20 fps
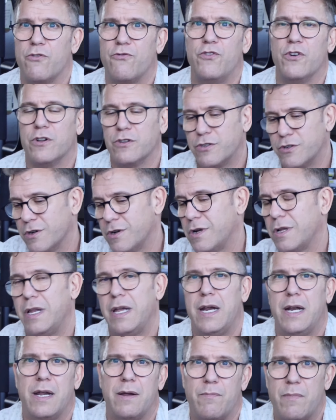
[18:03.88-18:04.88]
your filter,
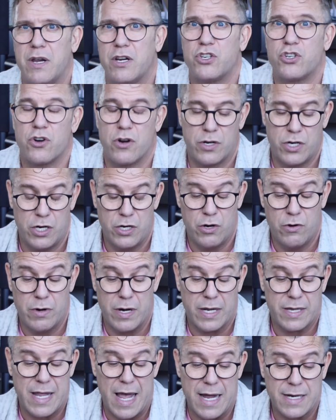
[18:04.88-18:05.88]
clean it, make sure you do
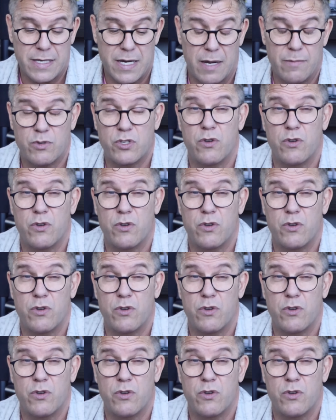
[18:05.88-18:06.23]
it at that time.